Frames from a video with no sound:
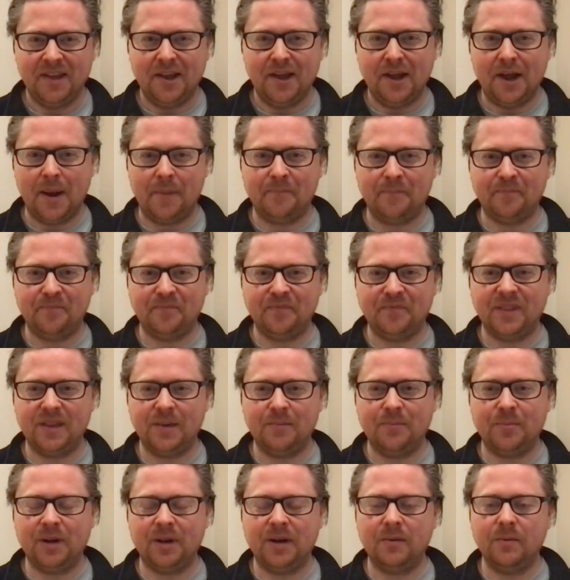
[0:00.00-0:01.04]
Um,
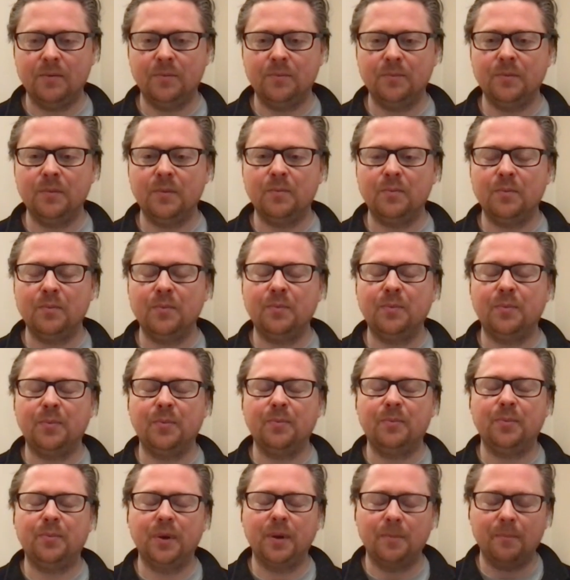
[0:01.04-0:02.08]
but
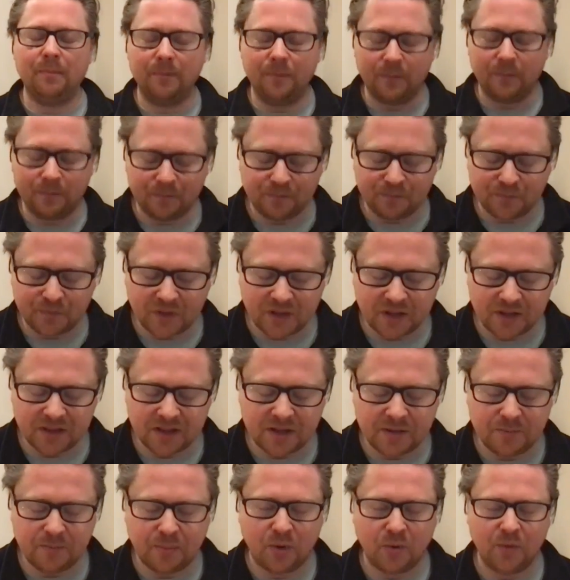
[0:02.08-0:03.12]
but the, the,
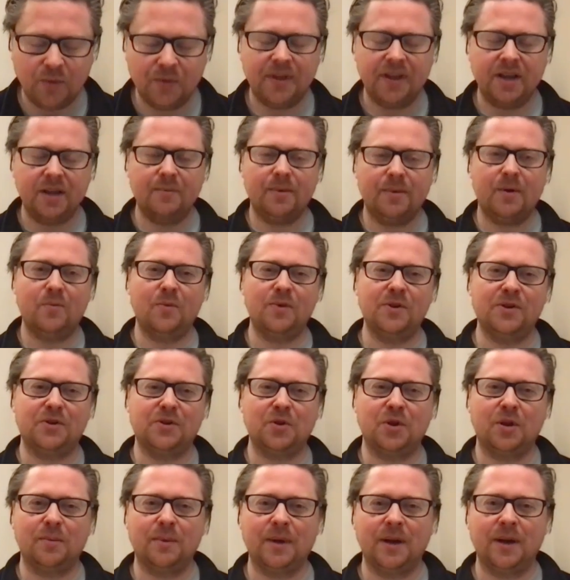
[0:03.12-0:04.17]
important thing about what you're
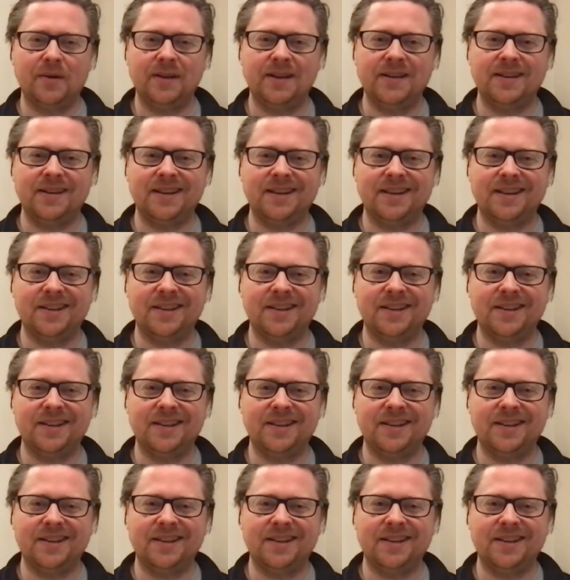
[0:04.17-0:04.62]
talking about is,